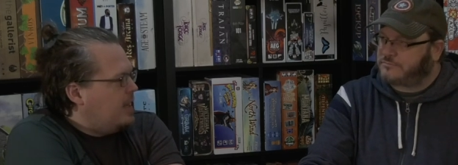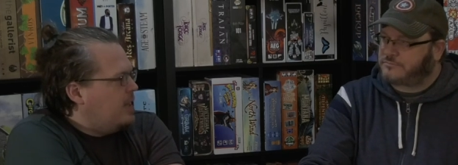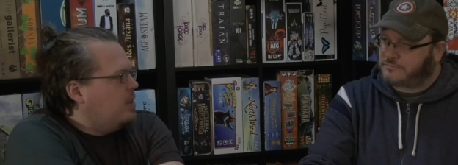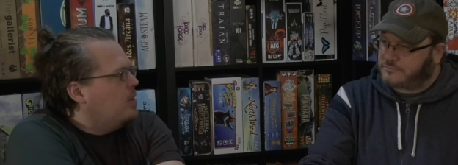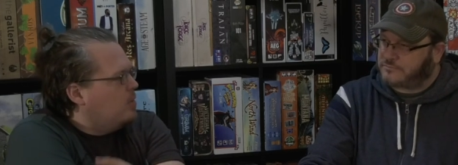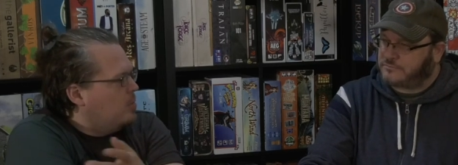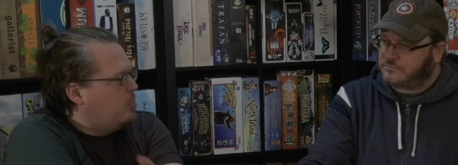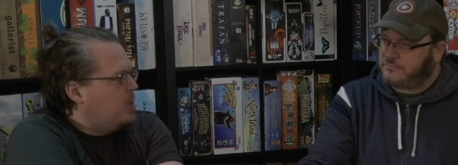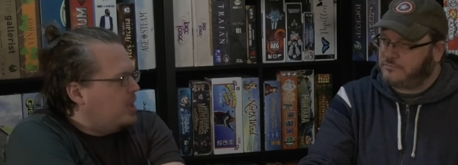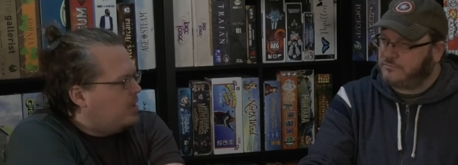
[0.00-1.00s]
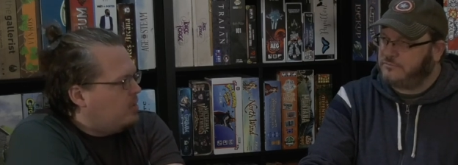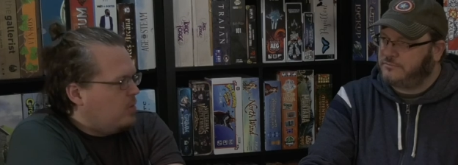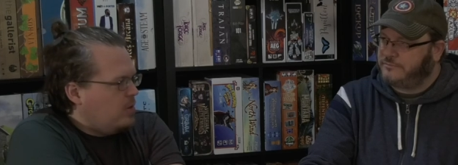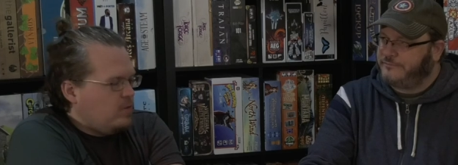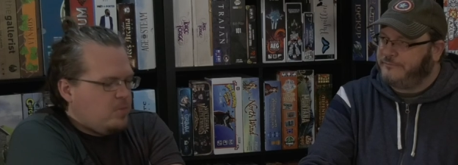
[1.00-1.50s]
Speaker 1: then you're bidding
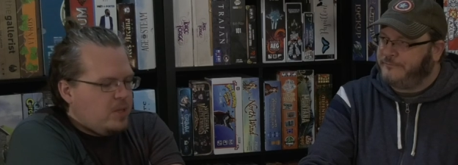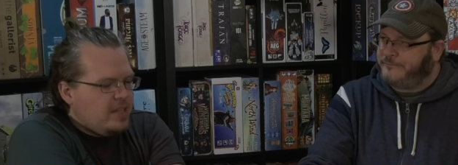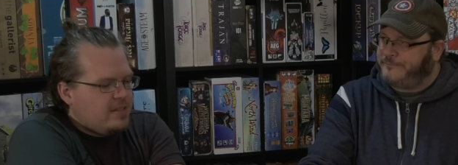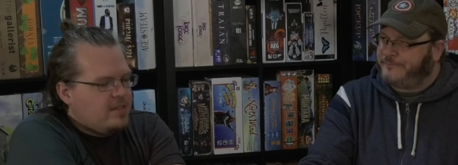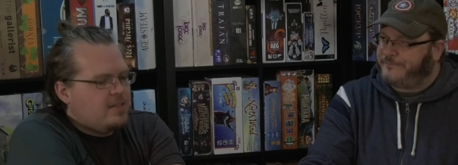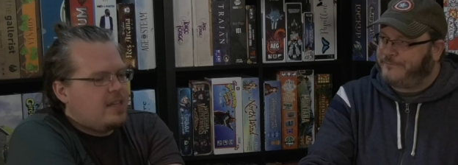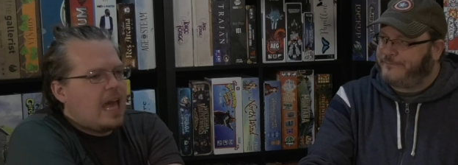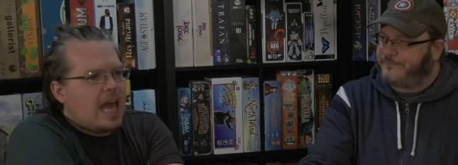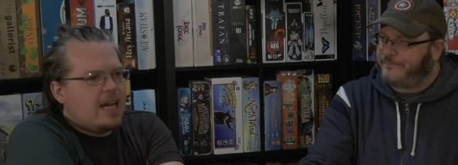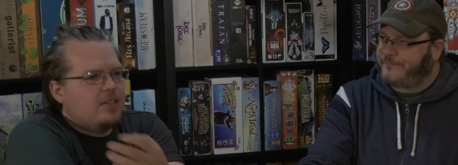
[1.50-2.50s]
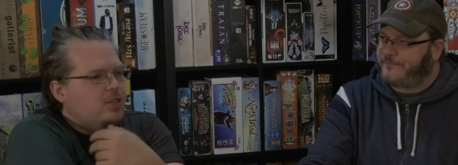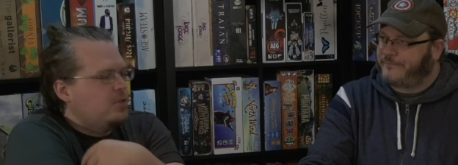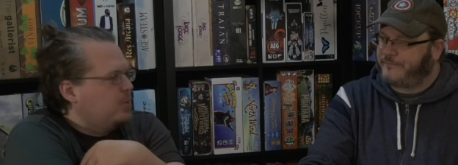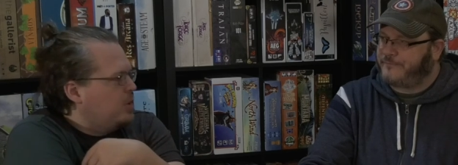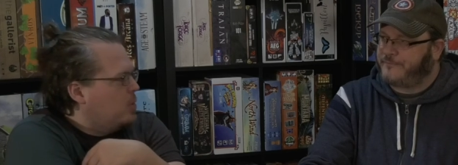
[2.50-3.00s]
for those pieces to add
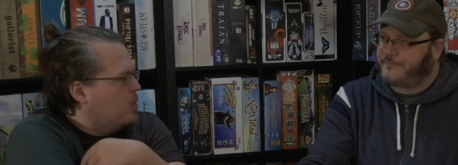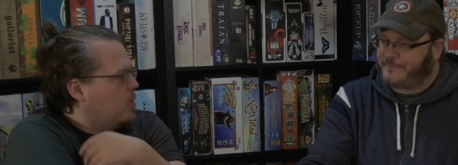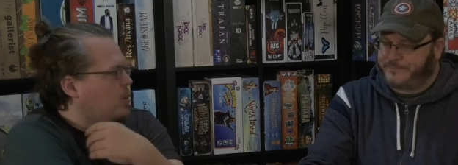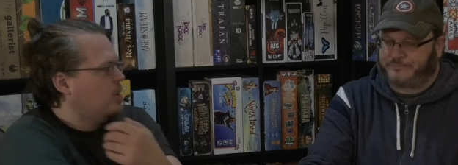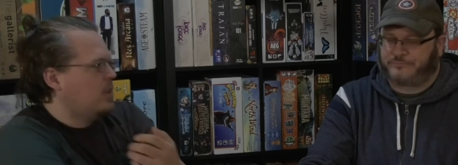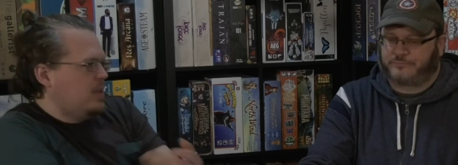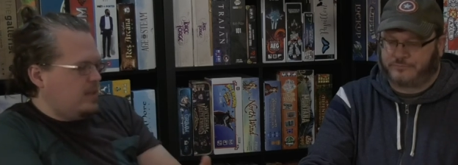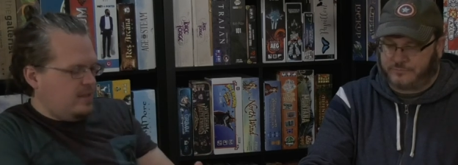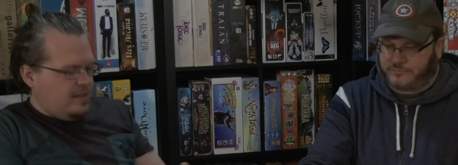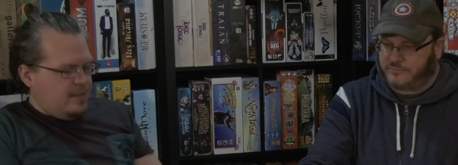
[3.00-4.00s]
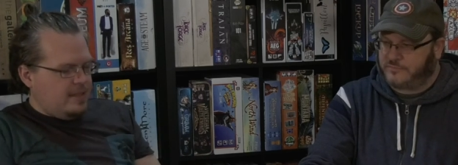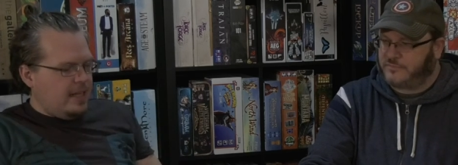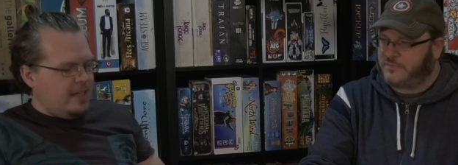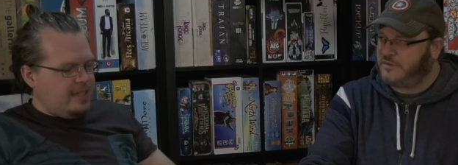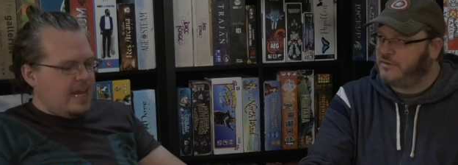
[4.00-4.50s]
to your
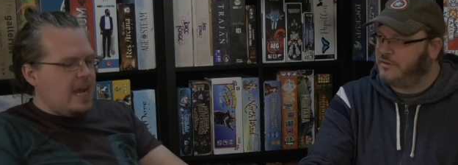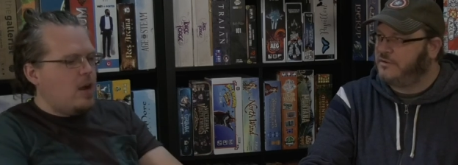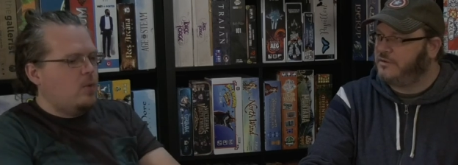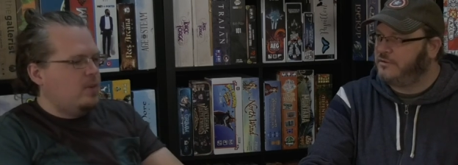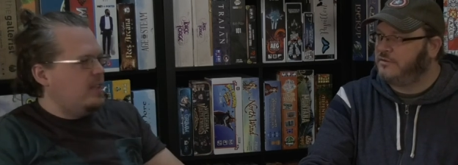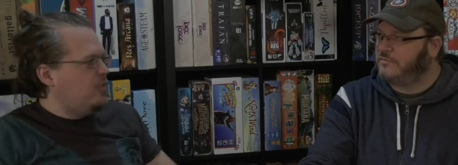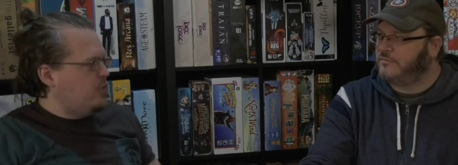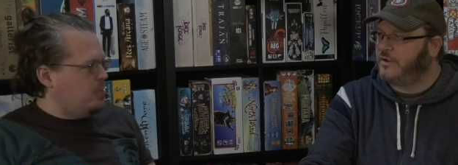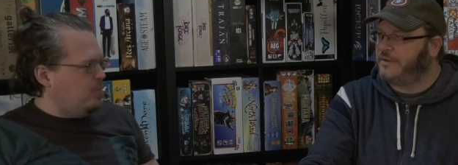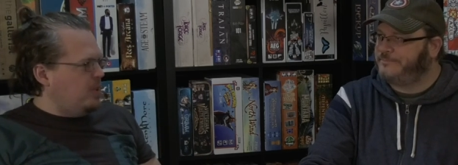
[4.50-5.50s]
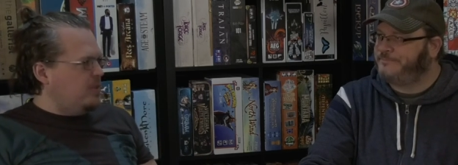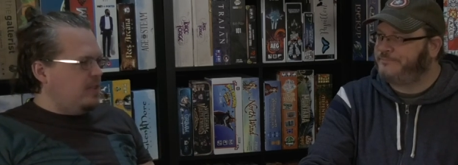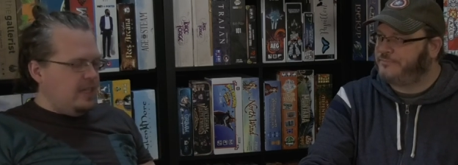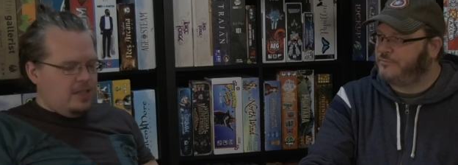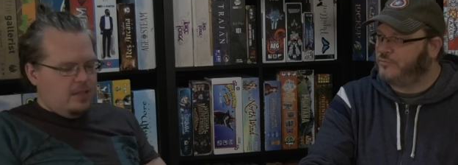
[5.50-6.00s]
like town that you're right.
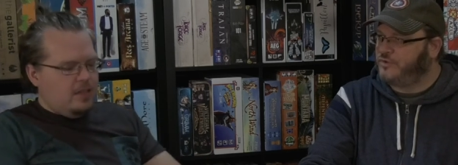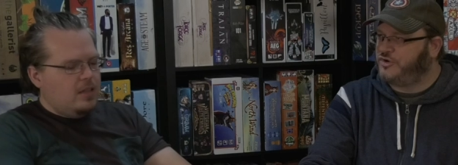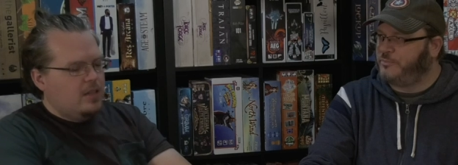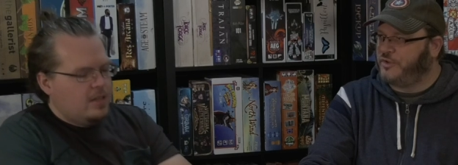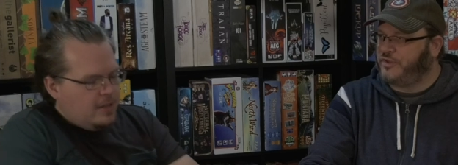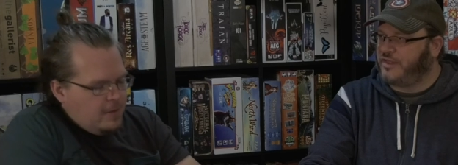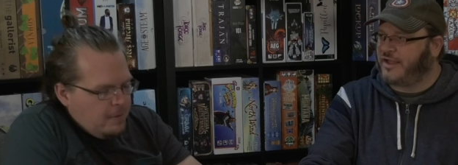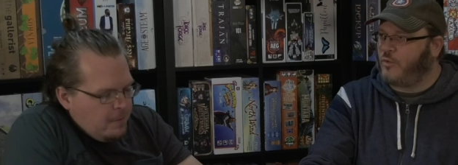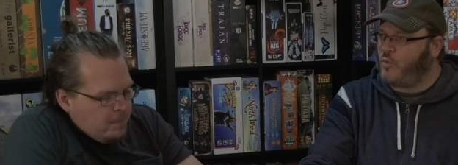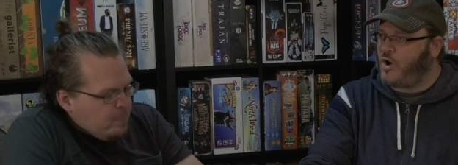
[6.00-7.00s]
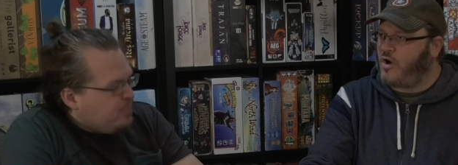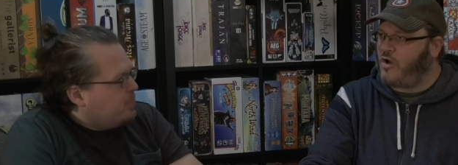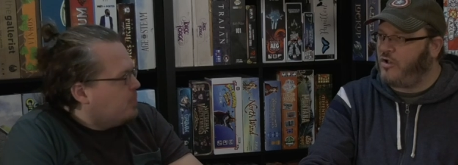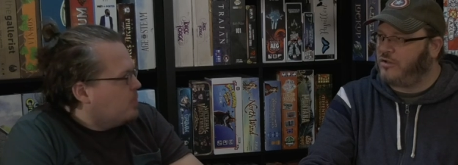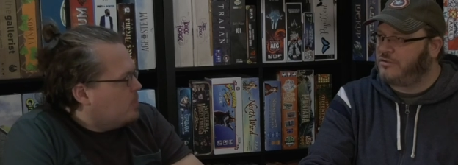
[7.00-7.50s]
building.
Speaker 2: Which you're building like a
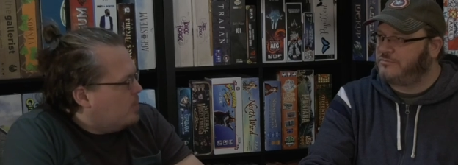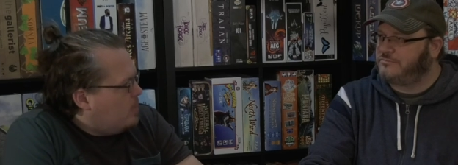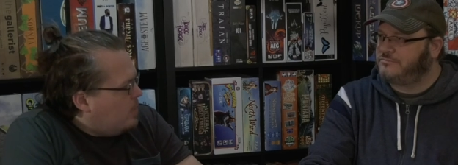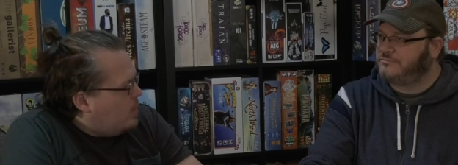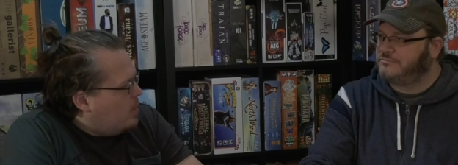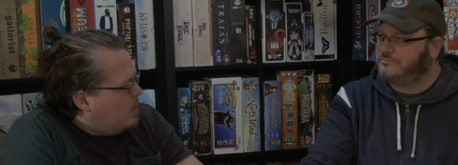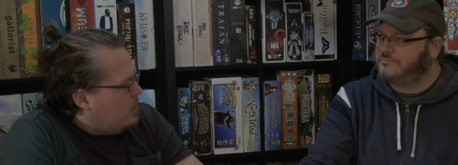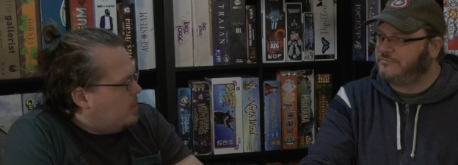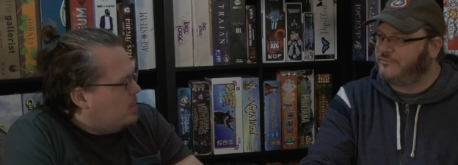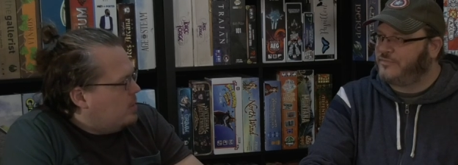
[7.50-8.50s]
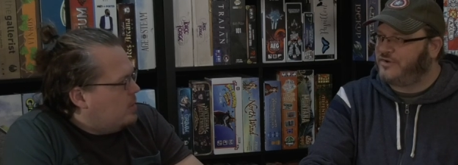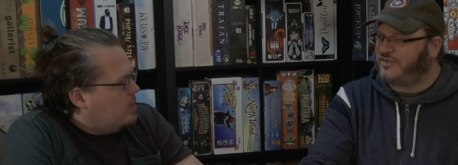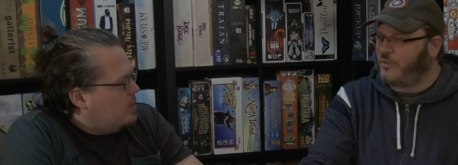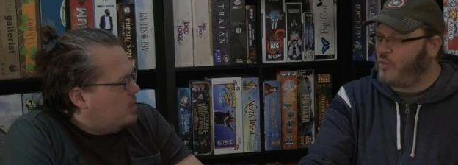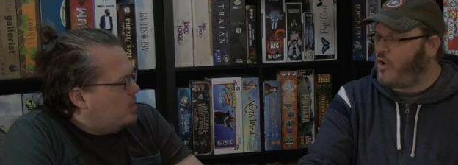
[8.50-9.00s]
wall.
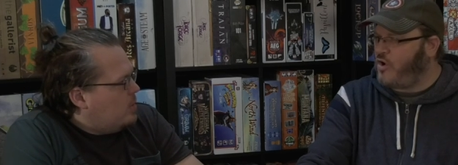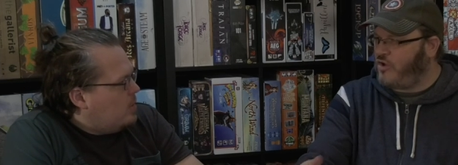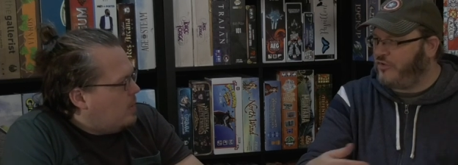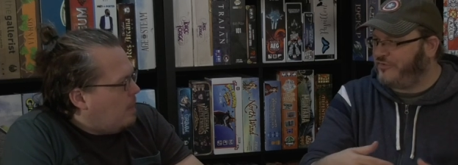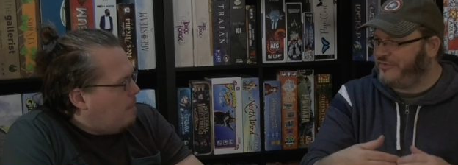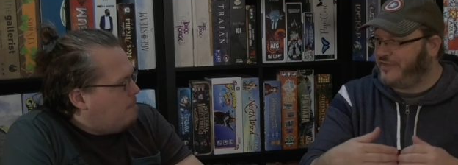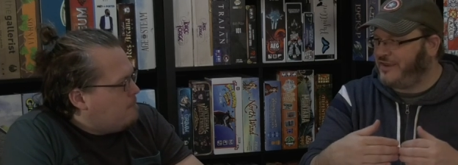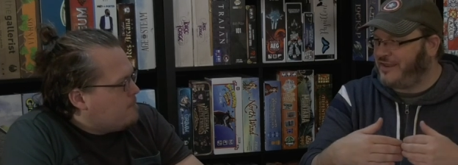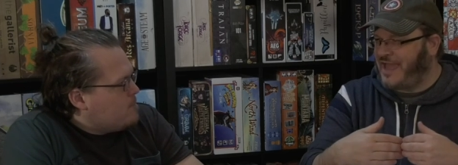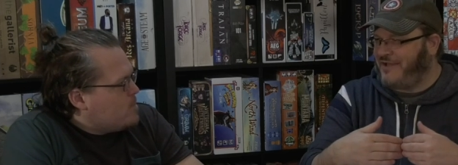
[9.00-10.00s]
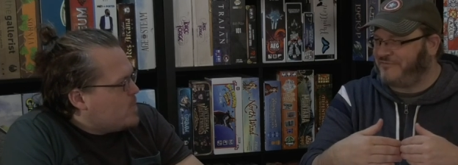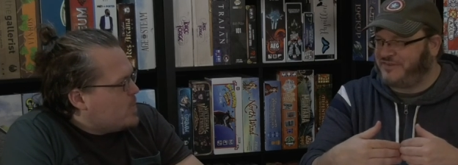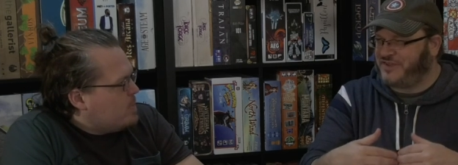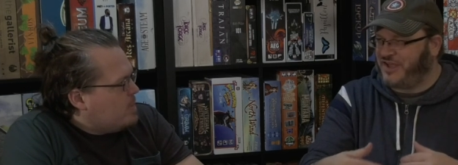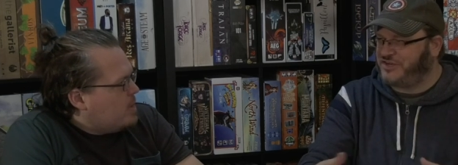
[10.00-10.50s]
There's like walls that have
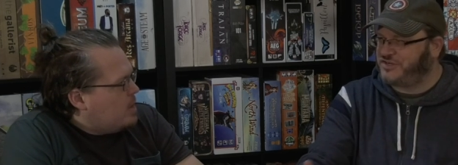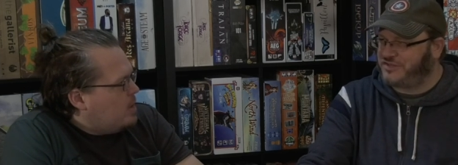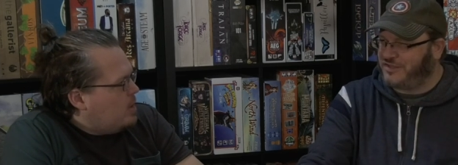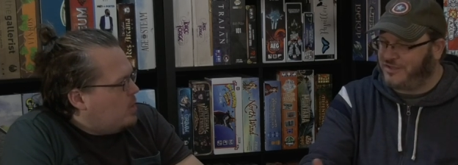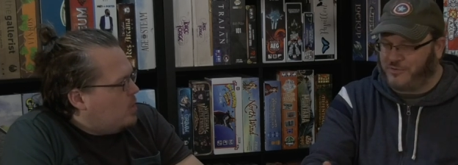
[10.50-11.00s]
to touch that